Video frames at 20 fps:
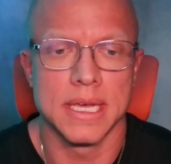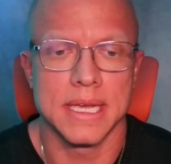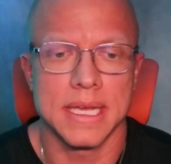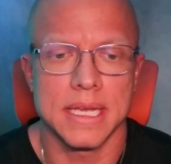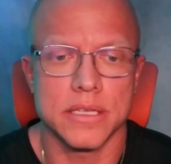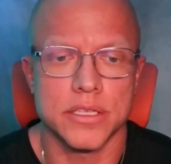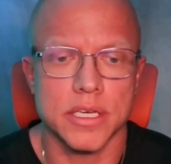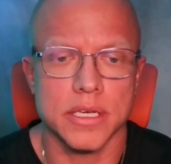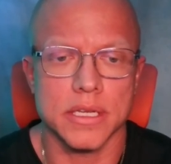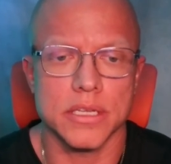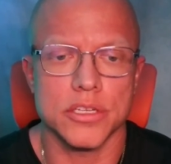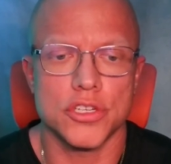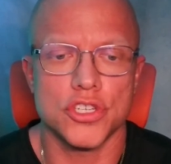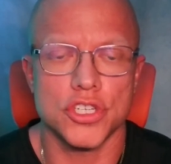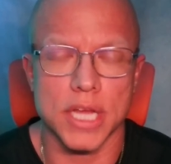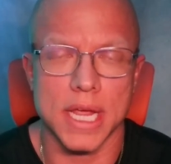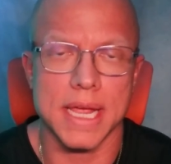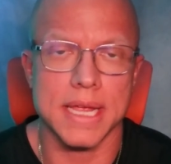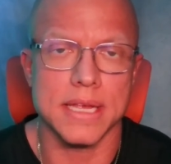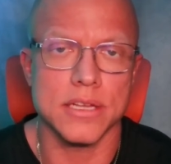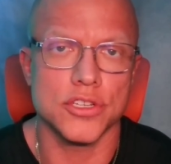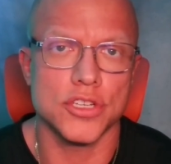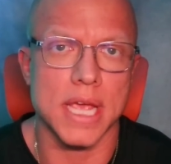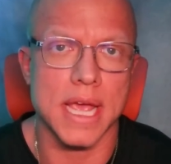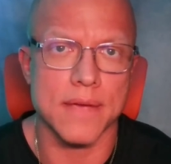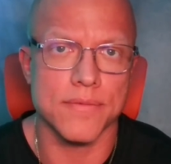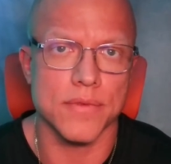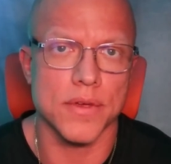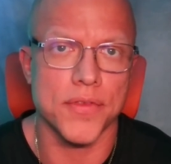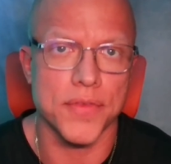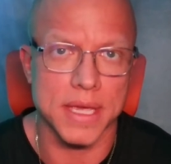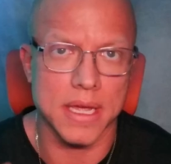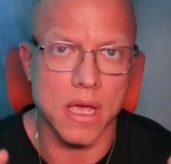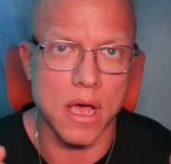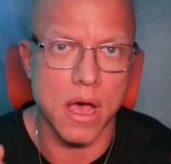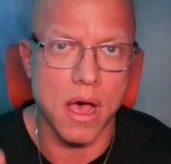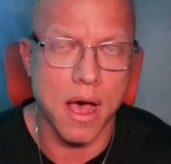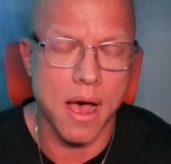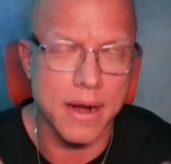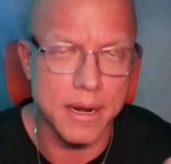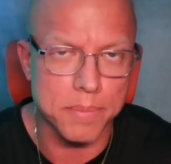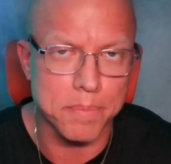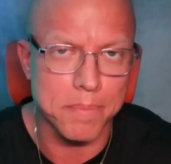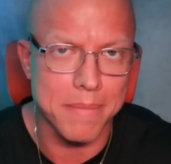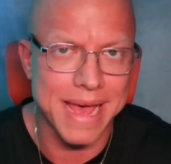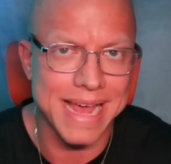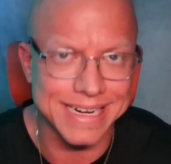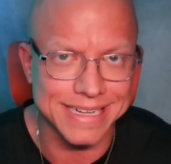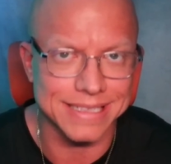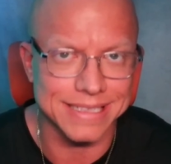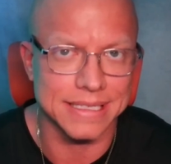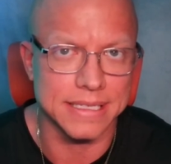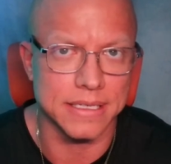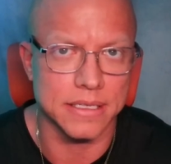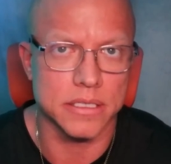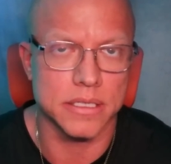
it's going to change everything automatically.